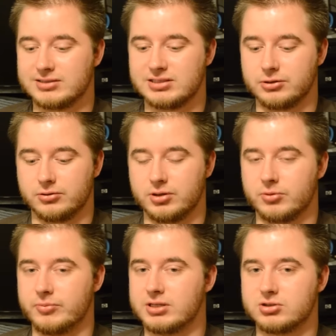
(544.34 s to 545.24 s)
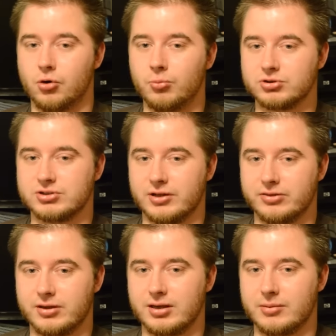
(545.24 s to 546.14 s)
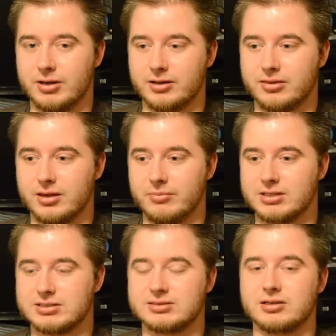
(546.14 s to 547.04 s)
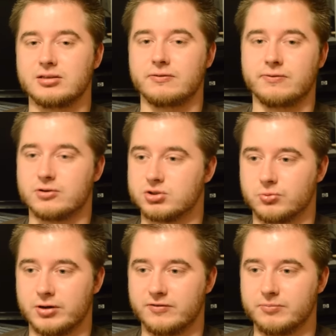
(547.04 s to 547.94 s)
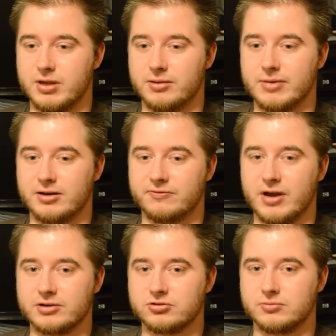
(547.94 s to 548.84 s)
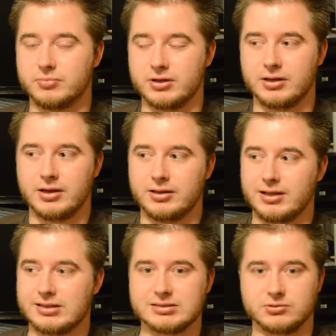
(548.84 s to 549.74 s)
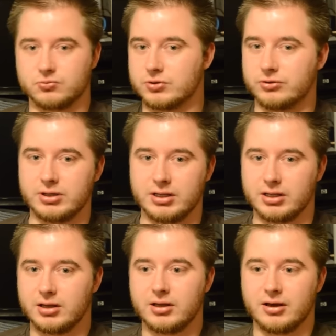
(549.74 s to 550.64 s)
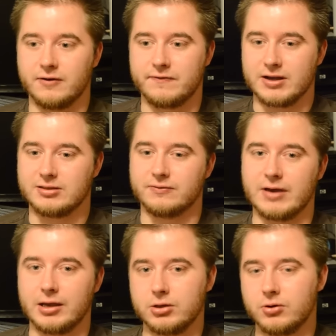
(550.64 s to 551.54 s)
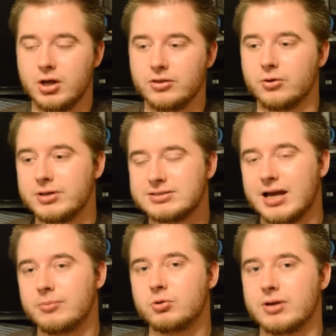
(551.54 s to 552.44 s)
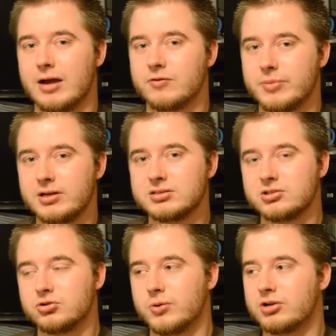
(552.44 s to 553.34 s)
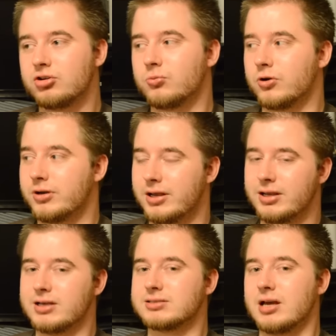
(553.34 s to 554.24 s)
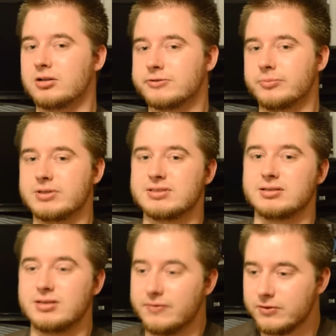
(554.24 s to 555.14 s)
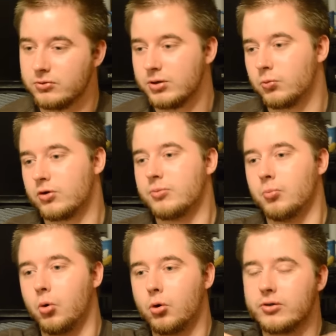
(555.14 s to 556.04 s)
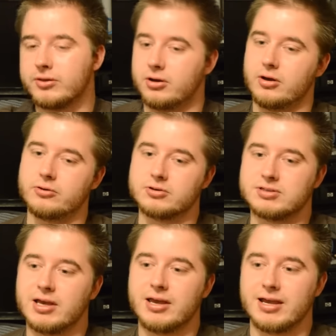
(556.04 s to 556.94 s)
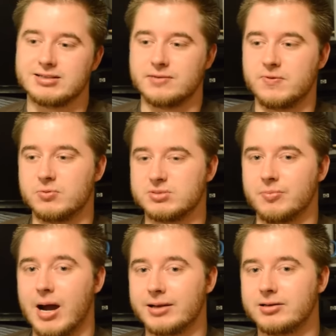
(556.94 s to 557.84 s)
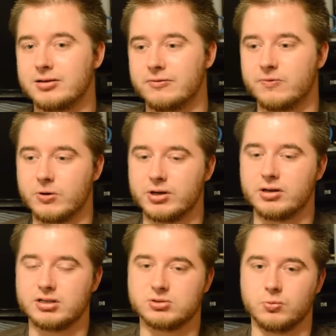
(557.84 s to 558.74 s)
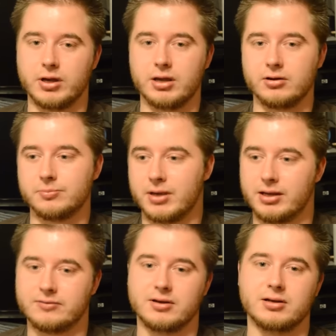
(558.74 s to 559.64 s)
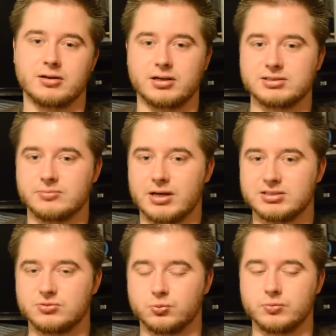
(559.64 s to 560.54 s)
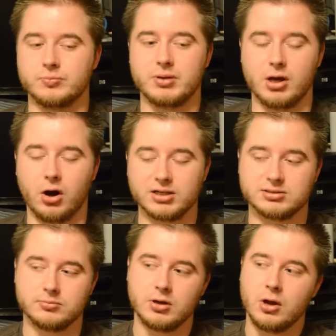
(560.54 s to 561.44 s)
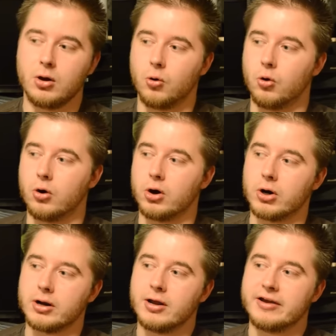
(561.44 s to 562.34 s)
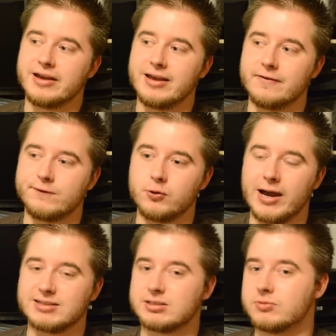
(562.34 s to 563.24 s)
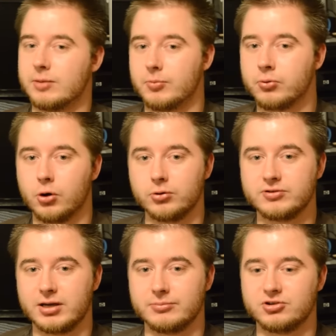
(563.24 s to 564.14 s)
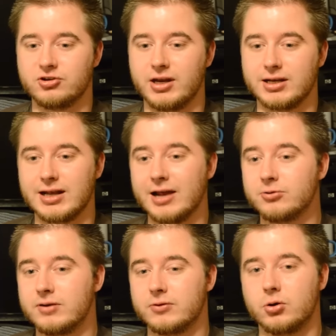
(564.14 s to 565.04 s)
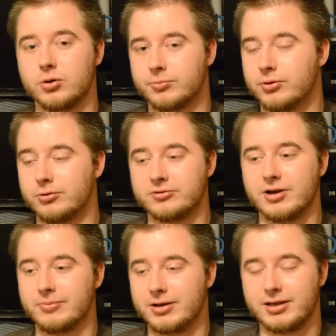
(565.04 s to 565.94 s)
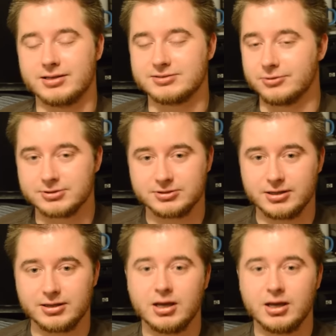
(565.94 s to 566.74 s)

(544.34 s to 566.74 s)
serial number means almost nothing. I think it means it's like the first run of being manufactured, but that doesn't really affect the value. The only time you would ever be in a situation where an NES console would be significantly worth more than others is if it was modded in a very nice way, like painted and customized to be awesome, or if you had some type of prototype machine. And I don't even know what a prototype NES looks like,